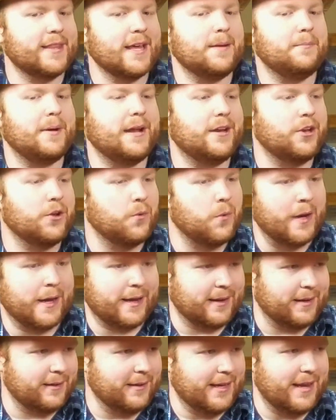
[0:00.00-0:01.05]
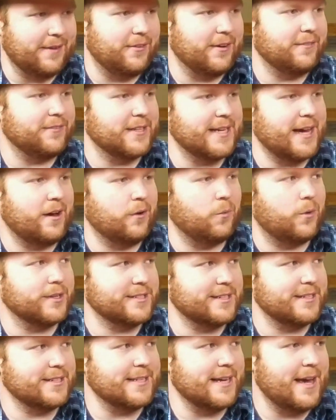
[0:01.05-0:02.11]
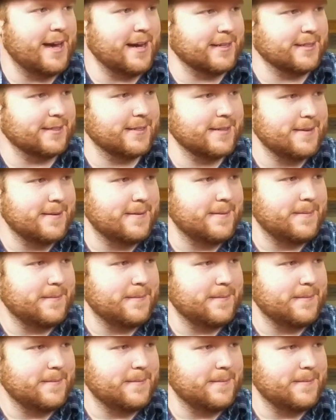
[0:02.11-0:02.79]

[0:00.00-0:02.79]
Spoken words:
Like what they'd be doing, even yeah. if the town wasn't attacked.